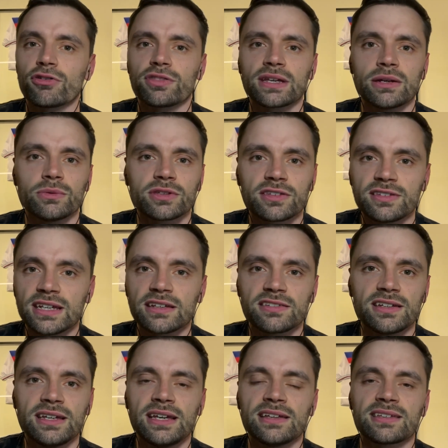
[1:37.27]
I think it was 6
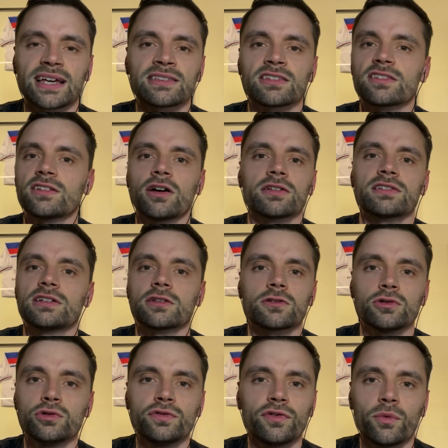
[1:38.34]
years, hadn't started at
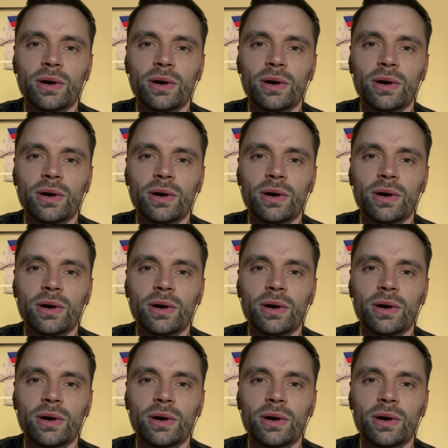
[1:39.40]
all for